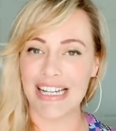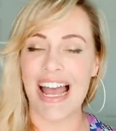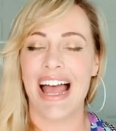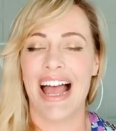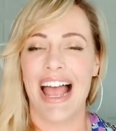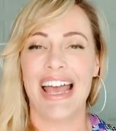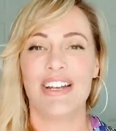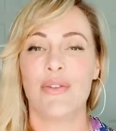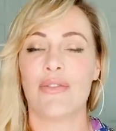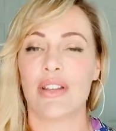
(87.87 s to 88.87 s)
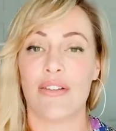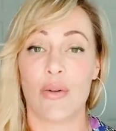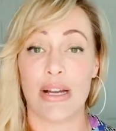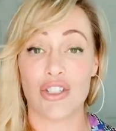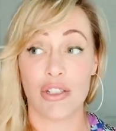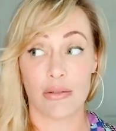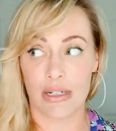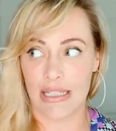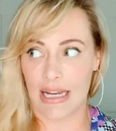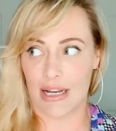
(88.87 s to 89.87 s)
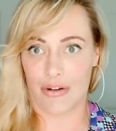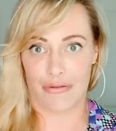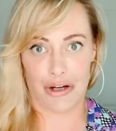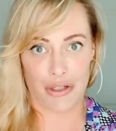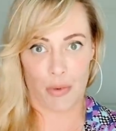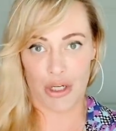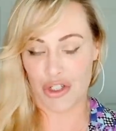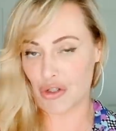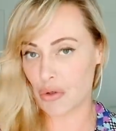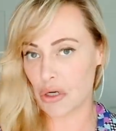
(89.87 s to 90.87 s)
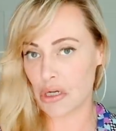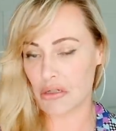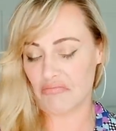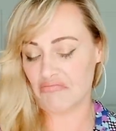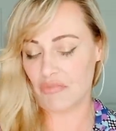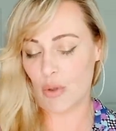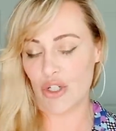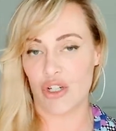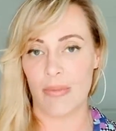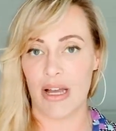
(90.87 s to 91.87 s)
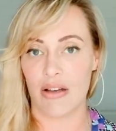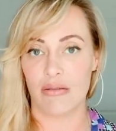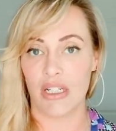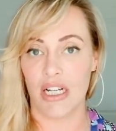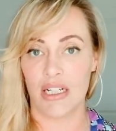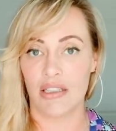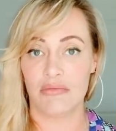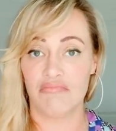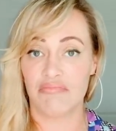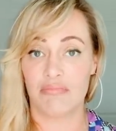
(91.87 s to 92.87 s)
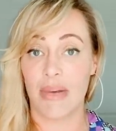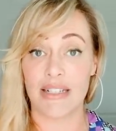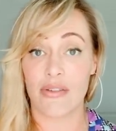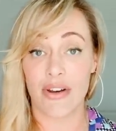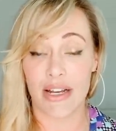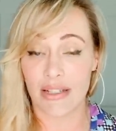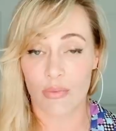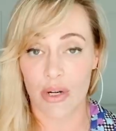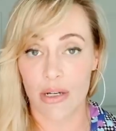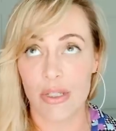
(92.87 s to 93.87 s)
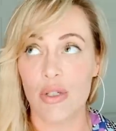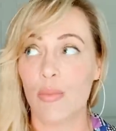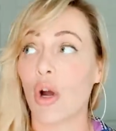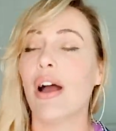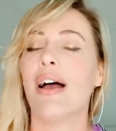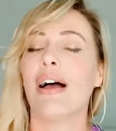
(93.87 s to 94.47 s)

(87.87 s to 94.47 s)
And if you have a love question or a dating or a friendship question or a um, question about uh, my southern accent, want to hear me do it more,